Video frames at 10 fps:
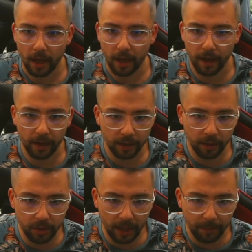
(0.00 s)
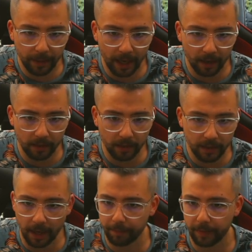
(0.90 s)
Username again,
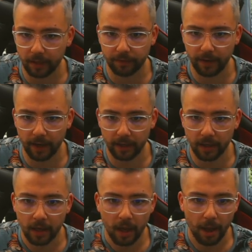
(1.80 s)
yep, that's fine.